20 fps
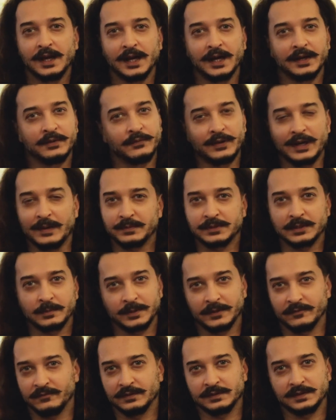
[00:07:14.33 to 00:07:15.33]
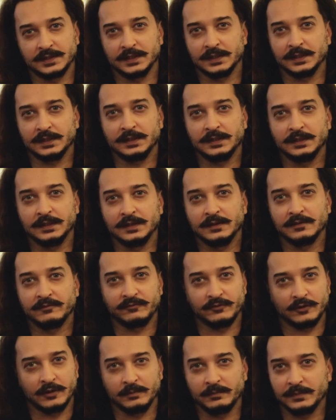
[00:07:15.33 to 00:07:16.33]
I wrapped up everything
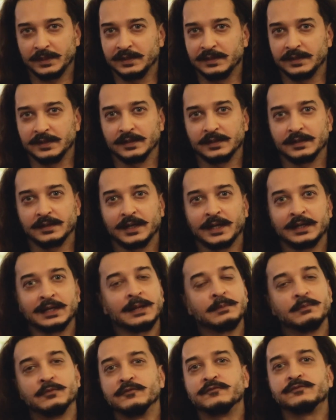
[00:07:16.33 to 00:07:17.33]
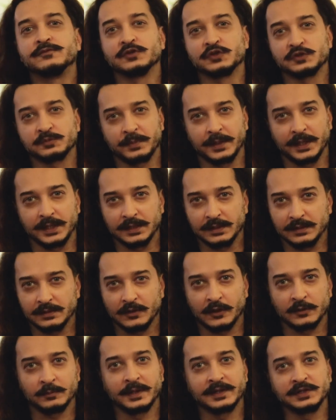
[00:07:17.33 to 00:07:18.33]
from India and I moved to Spain
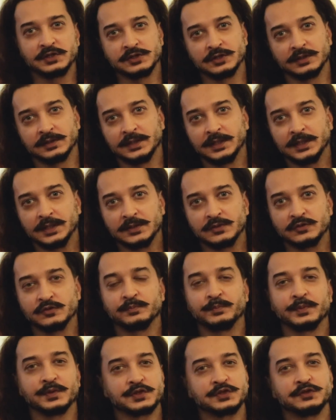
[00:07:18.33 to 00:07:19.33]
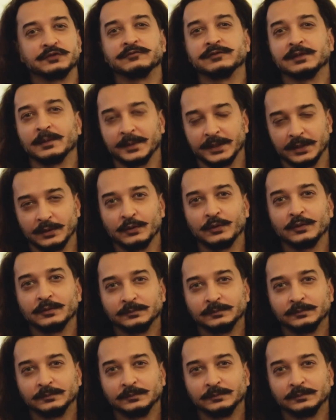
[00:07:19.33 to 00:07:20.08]
on my journey to pursue flamenco.